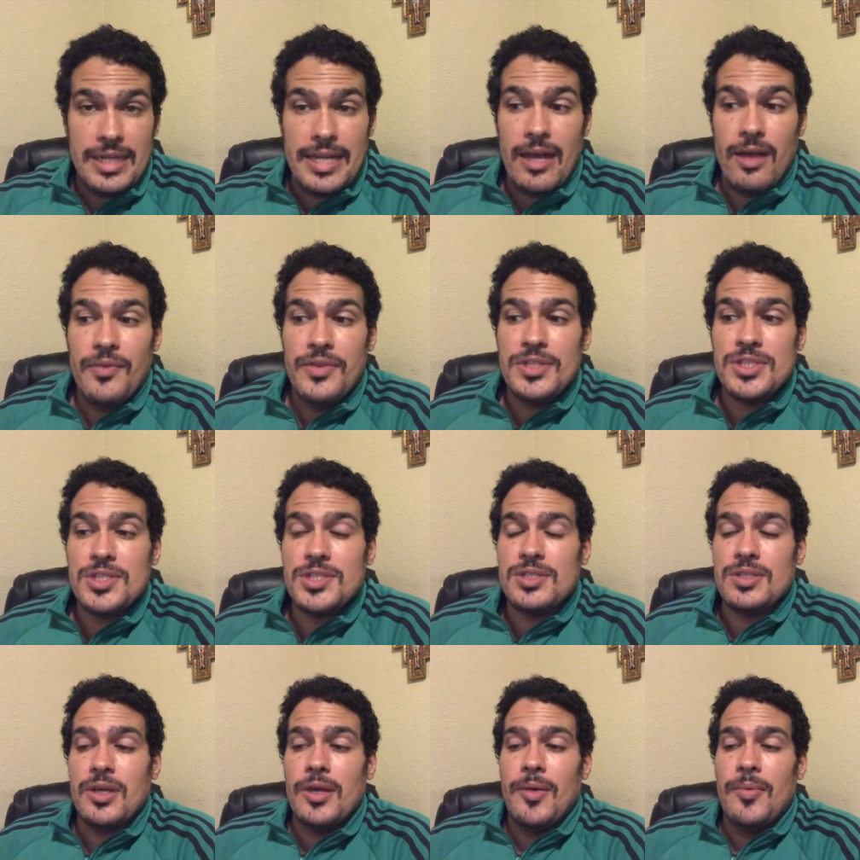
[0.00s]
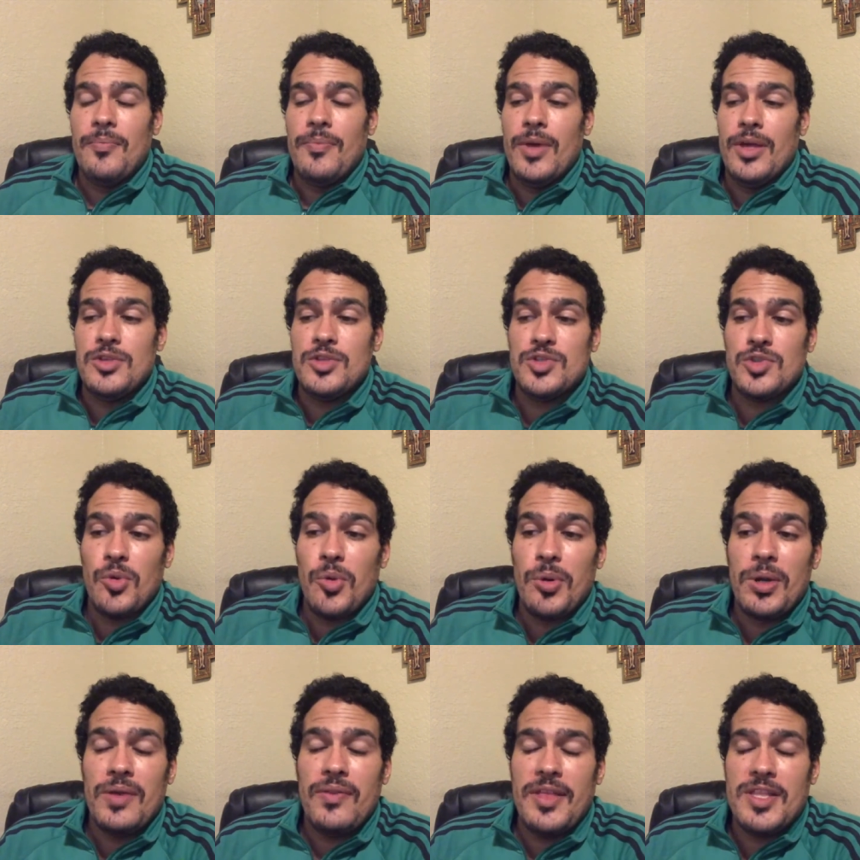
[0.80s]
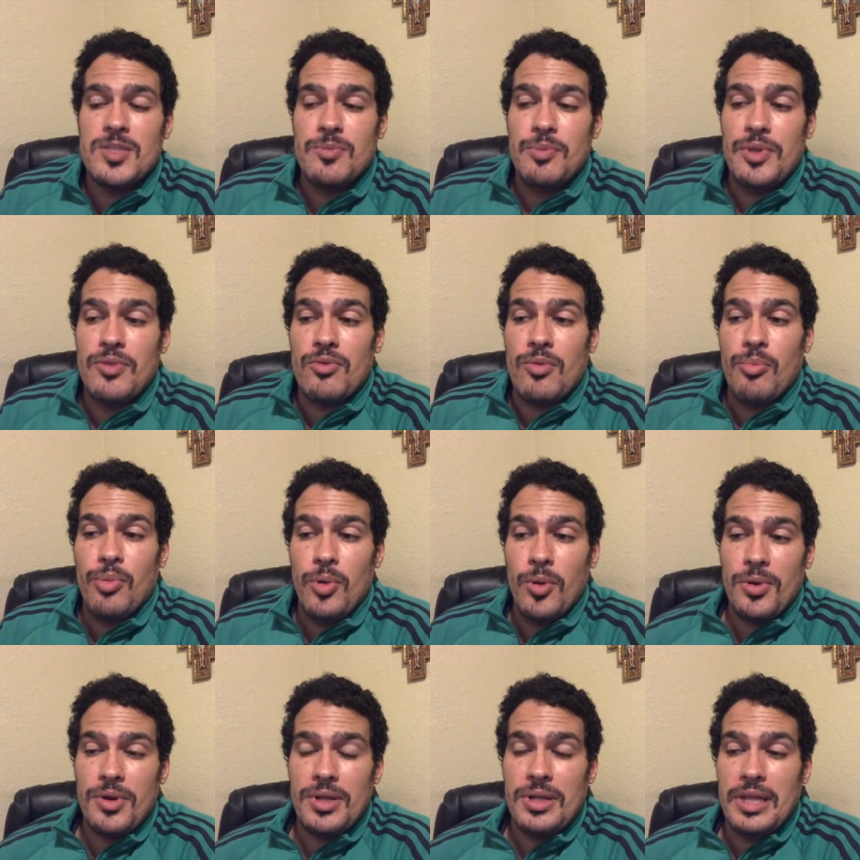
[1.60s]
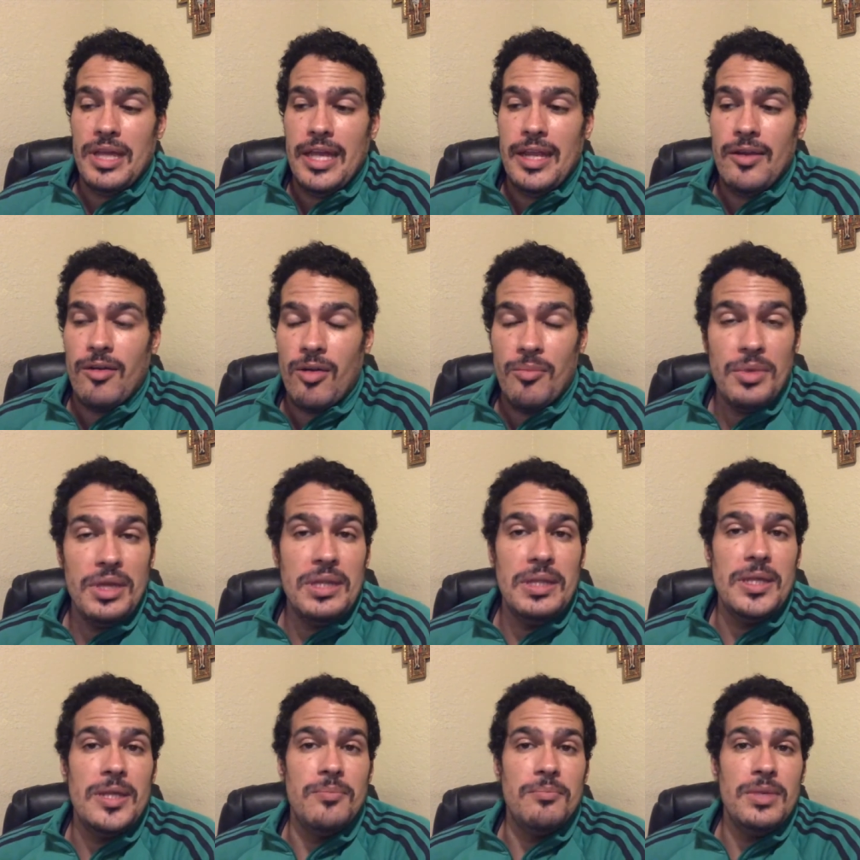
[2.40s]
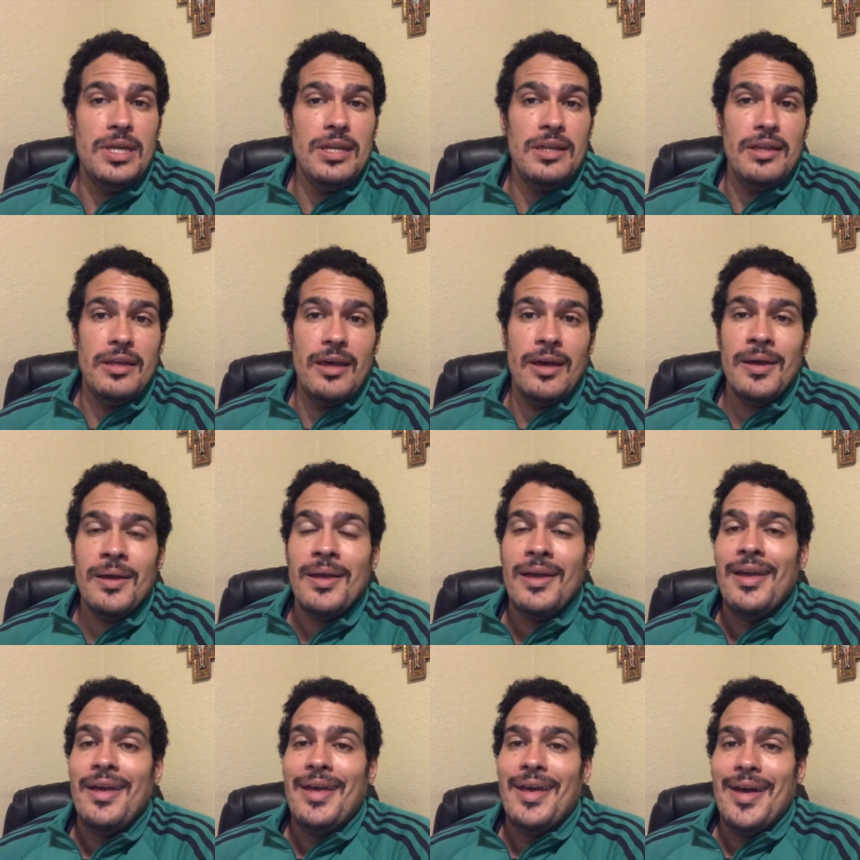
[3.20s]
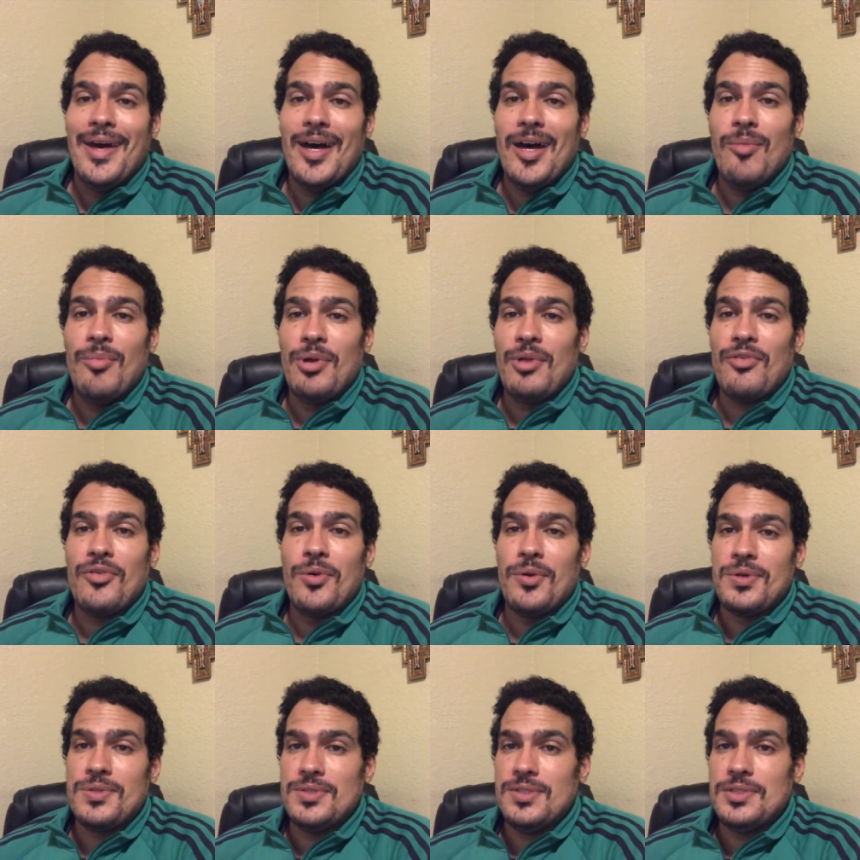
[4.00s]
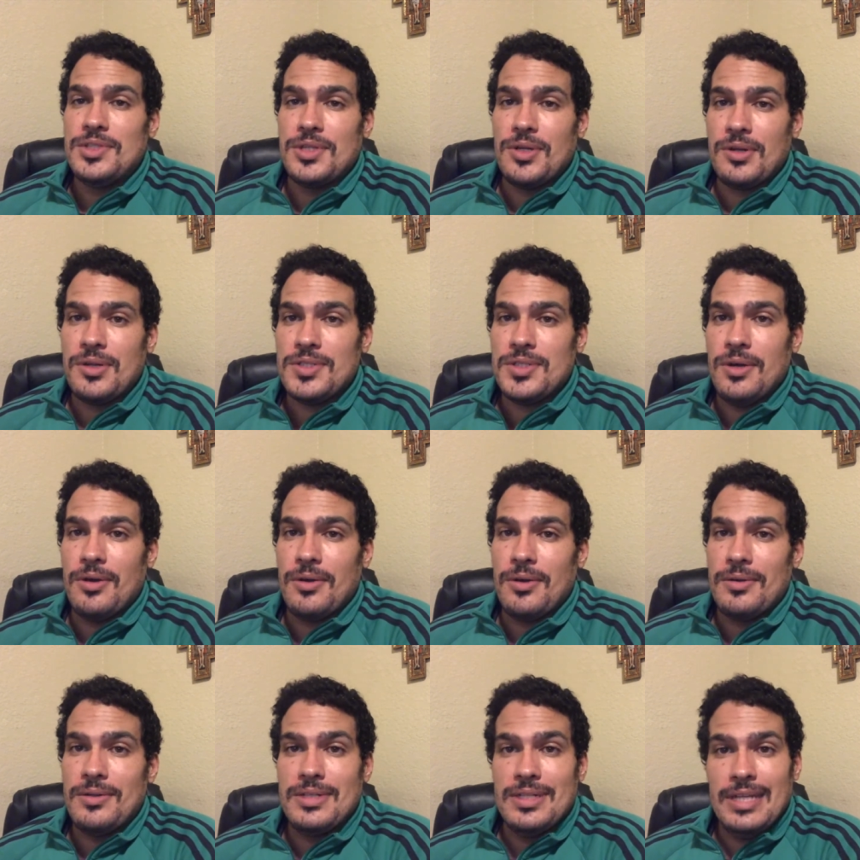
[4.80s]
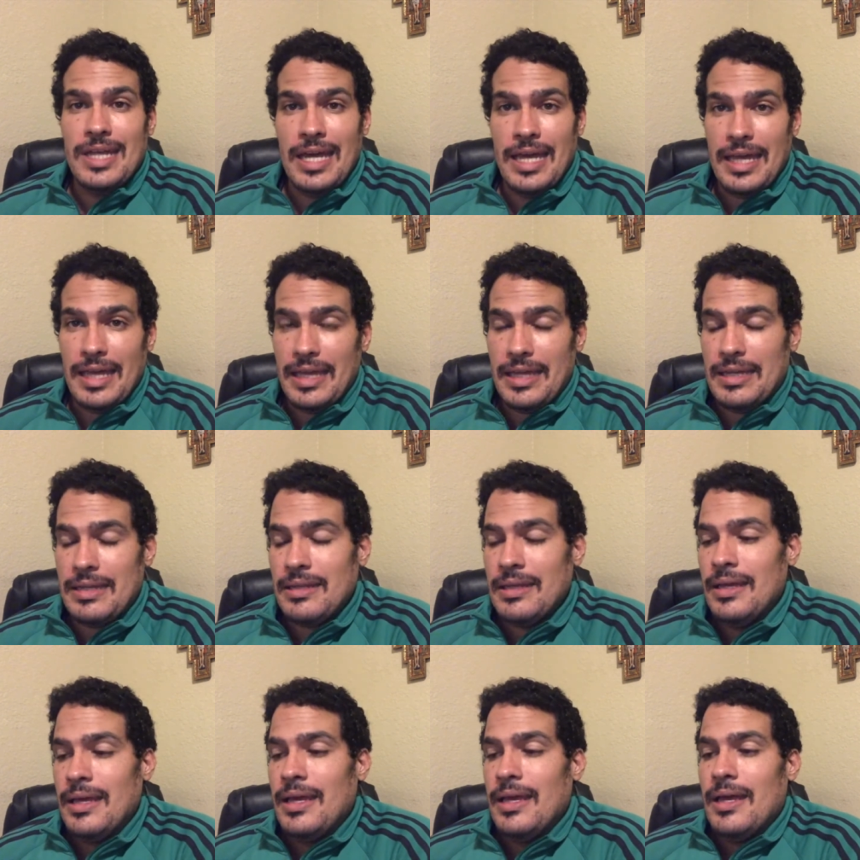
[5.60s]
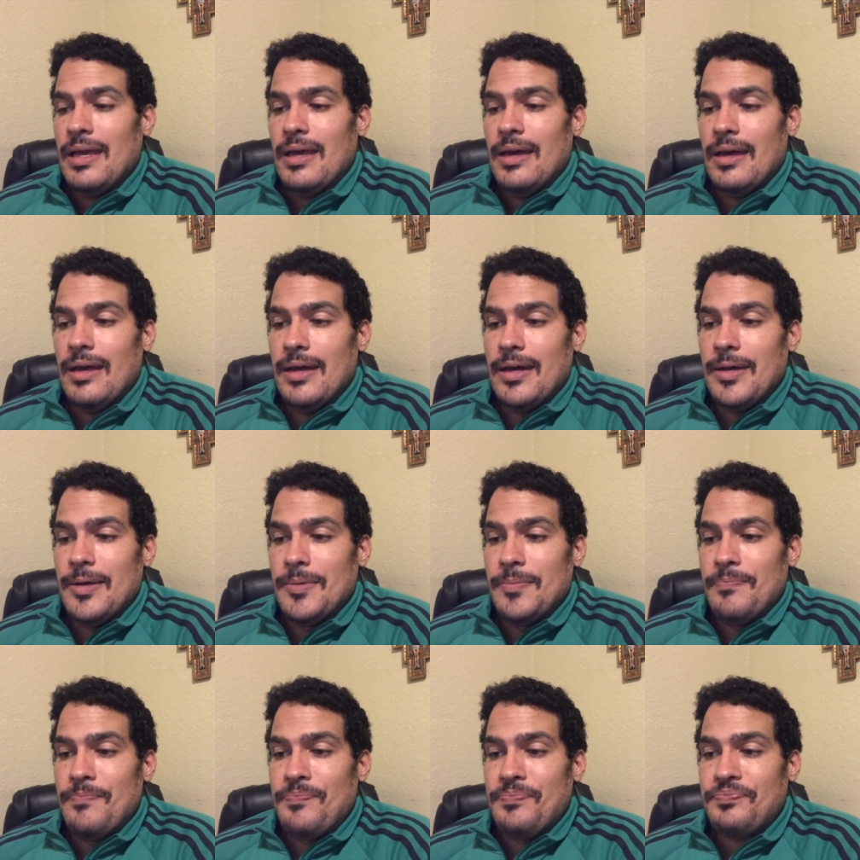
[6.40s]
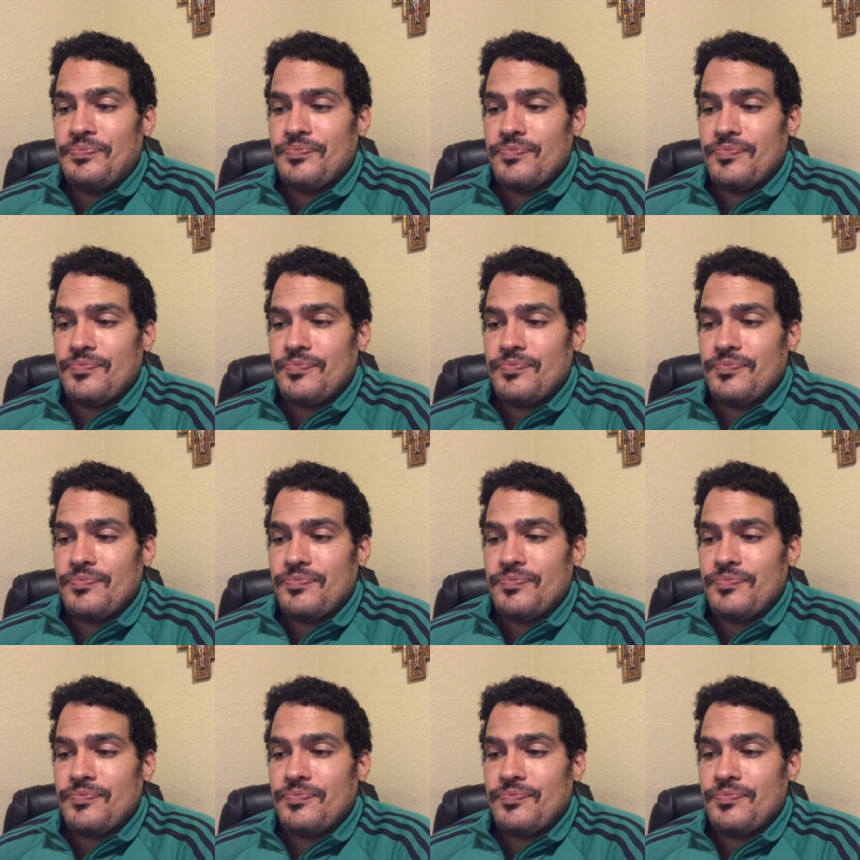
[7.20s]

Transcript: Now, this is a, a story that's been reported in Armenian media, uh, but of course the Turks are denying it. Um,